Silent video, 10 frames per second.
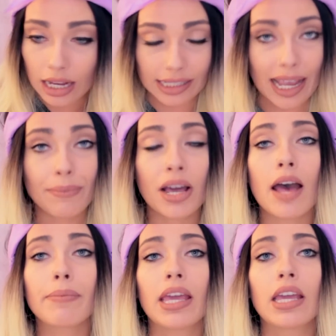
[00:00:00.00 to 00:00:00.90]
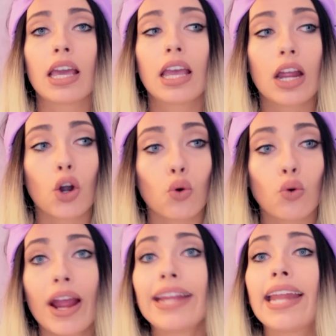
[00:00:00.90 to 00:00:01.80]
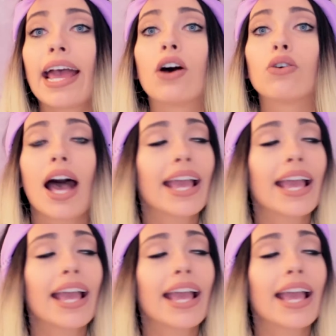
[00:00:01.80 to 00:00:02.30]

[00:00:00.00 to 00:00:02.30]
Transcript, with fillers: because I'm coming right now.